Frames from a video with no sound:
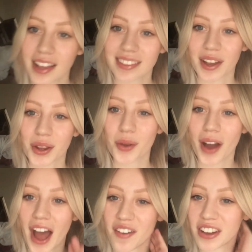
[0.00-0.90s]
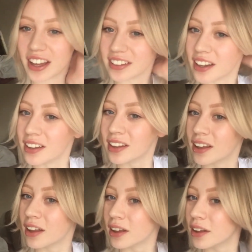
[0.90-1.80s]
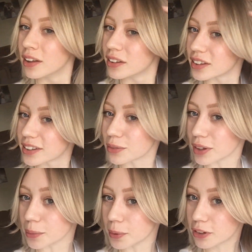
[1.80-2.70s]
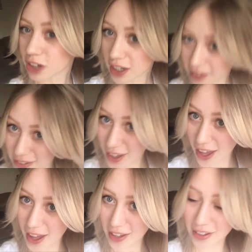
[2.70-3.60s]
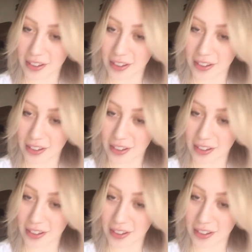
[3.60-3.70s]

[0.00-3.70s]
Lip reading: there you have it. This is what the blow dry looks like.